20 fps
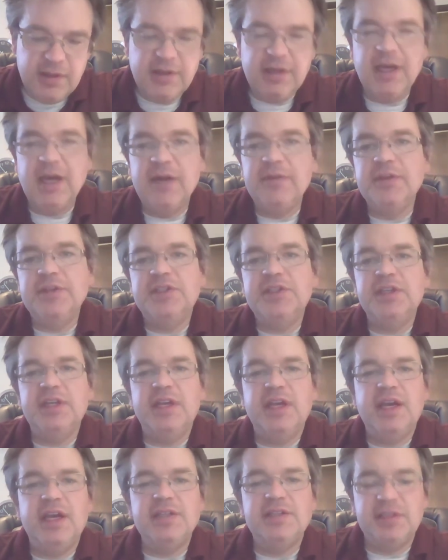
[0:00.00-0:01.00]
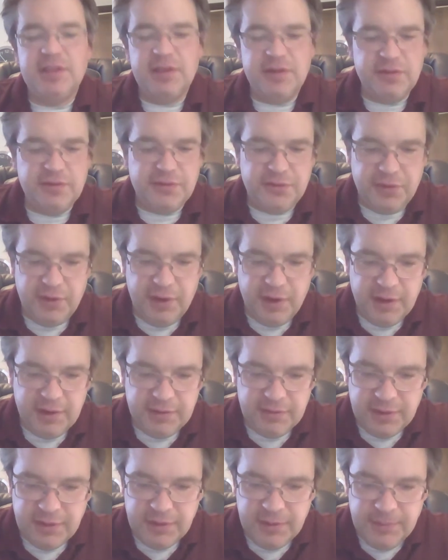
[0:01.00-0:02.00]
Now that she has it in front
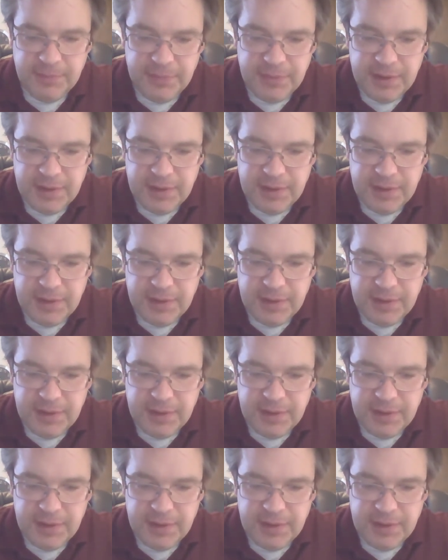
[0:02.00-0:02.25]
of her,